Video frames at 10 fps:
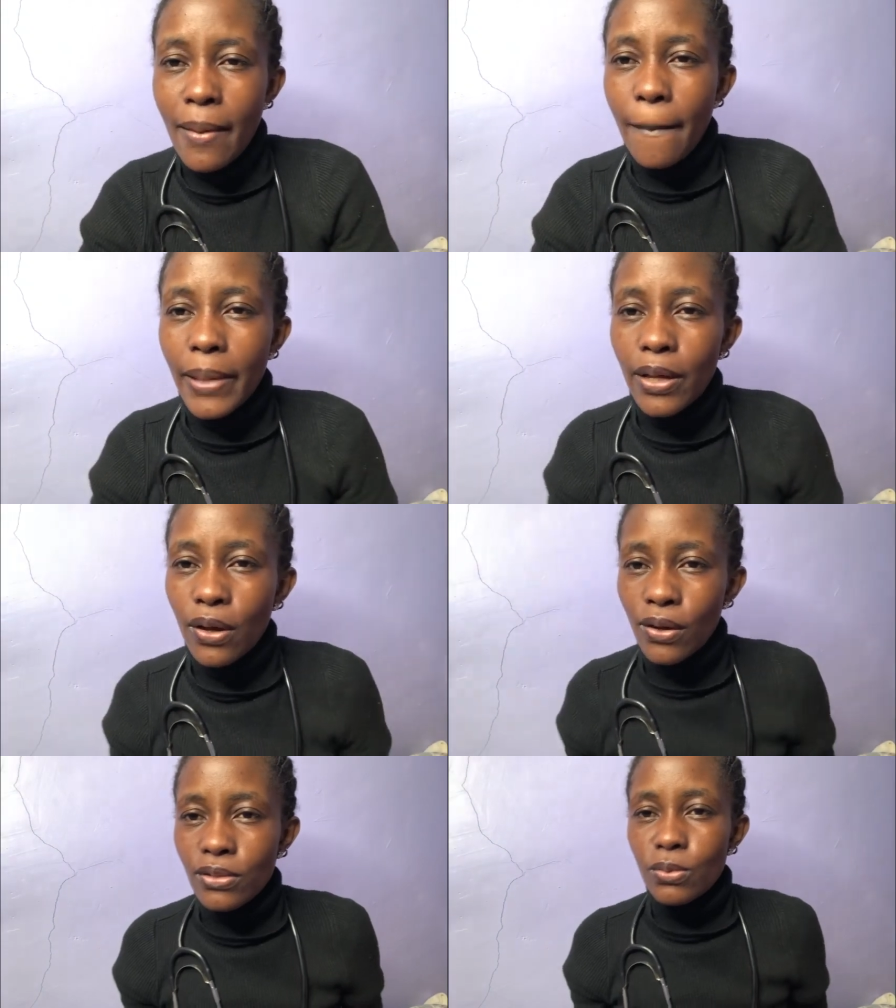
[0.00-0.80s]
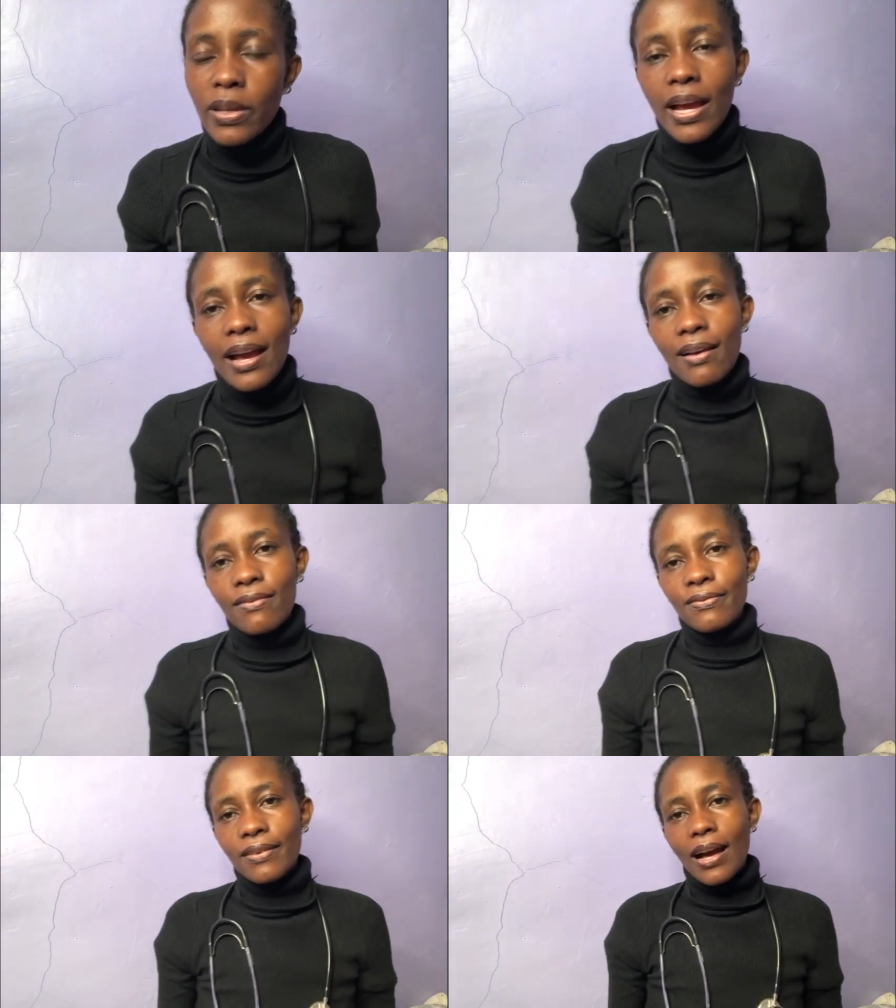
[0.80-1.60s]
because we have
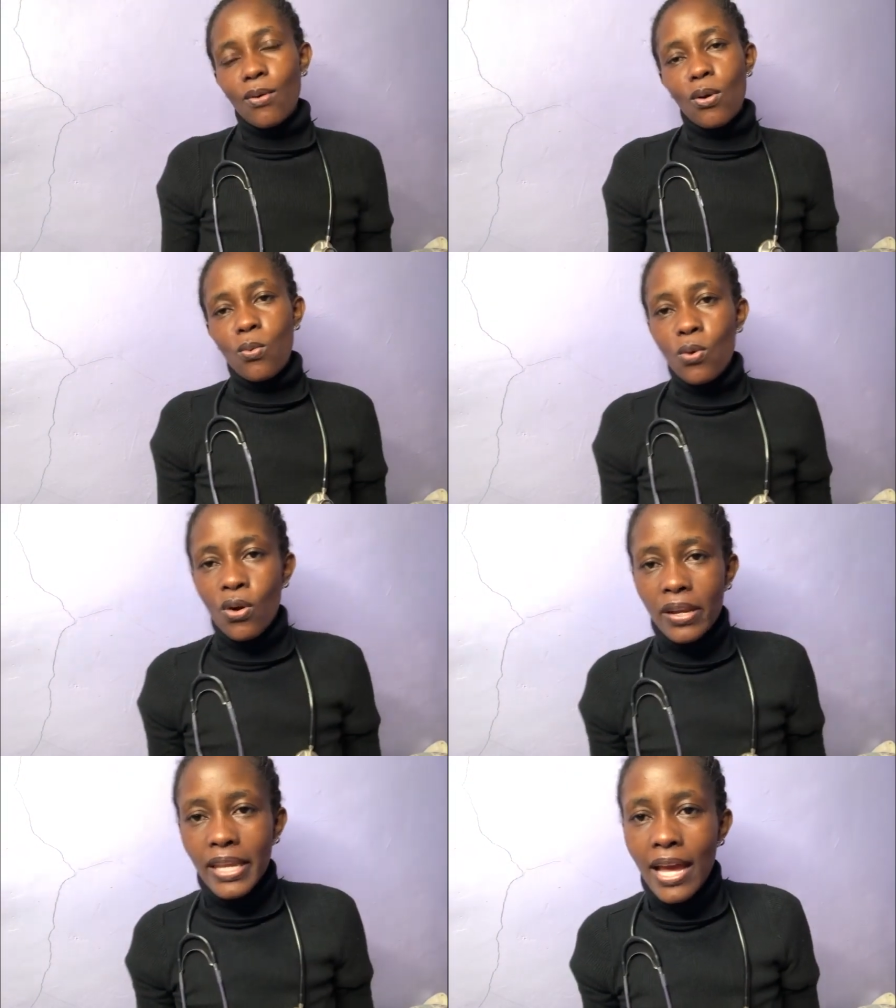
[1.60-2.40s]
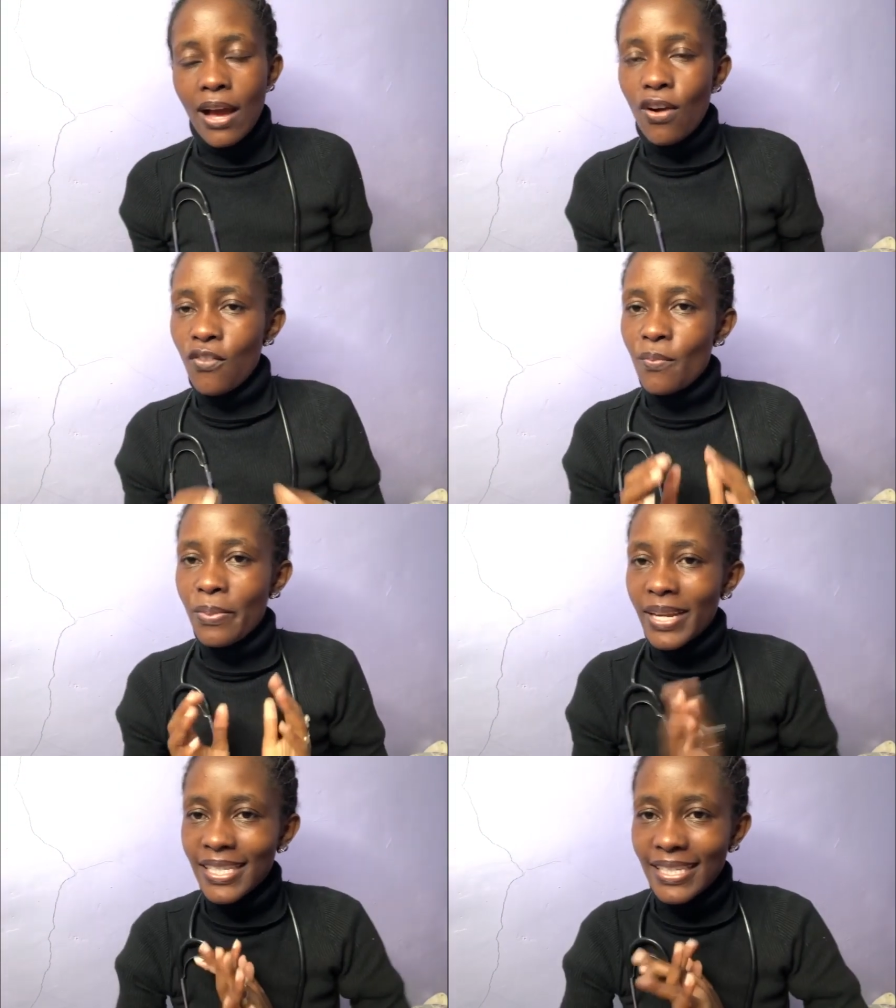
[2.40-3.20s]
our warrior of
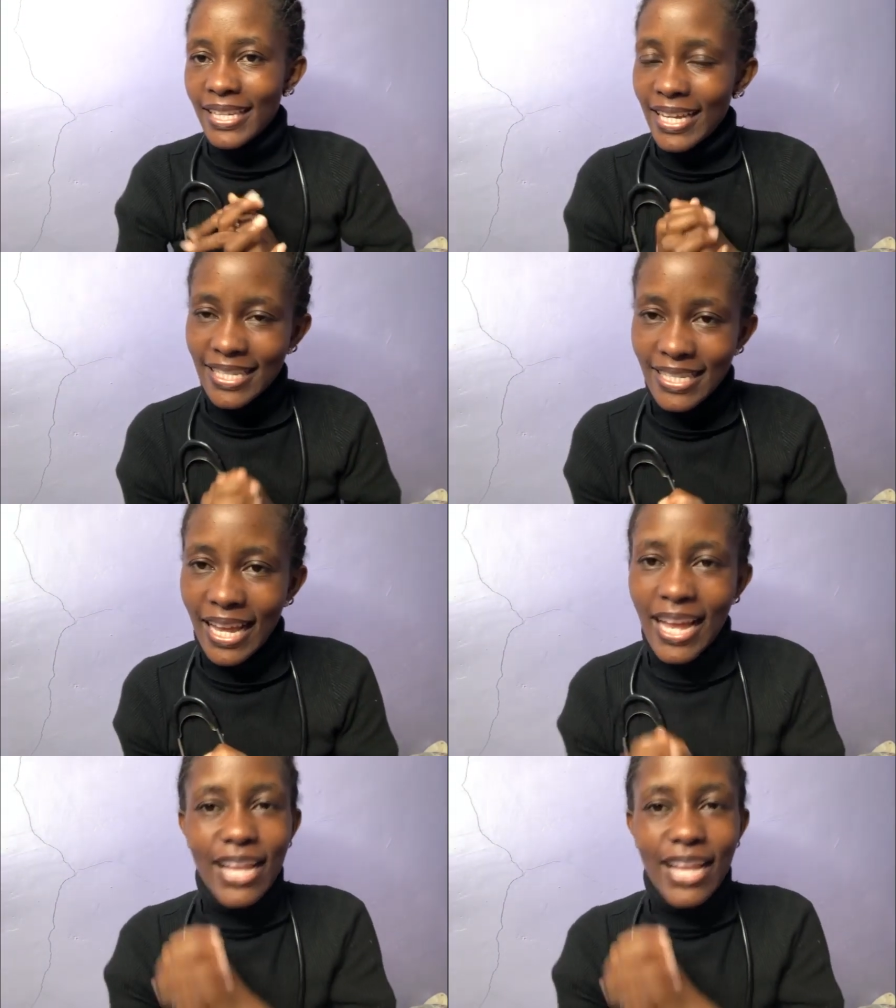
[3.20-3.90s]
breast cancer.